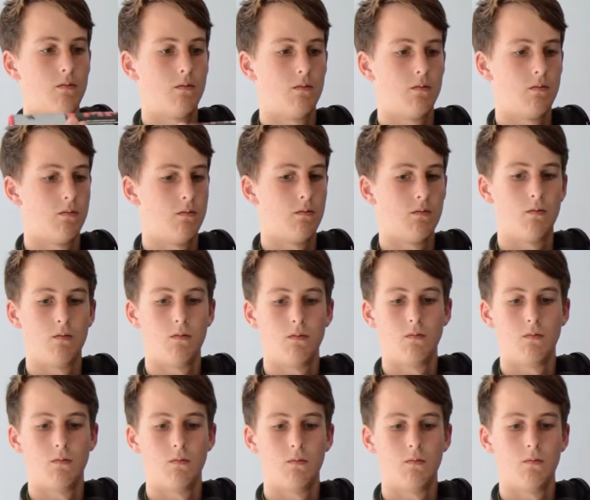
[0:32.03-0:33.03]

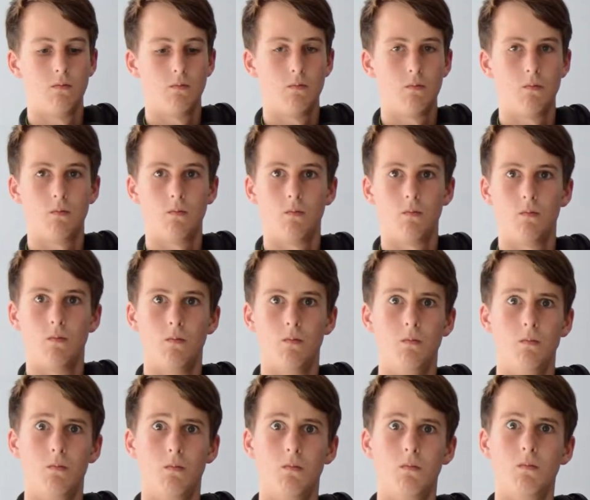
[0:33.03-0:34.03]

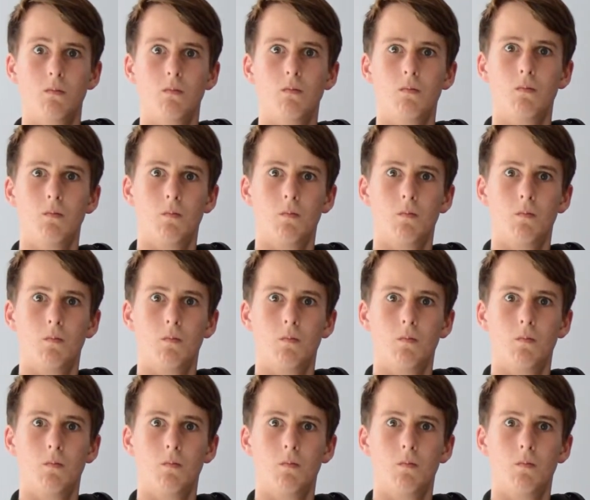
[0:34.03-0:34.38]
No one is speaking in this clip.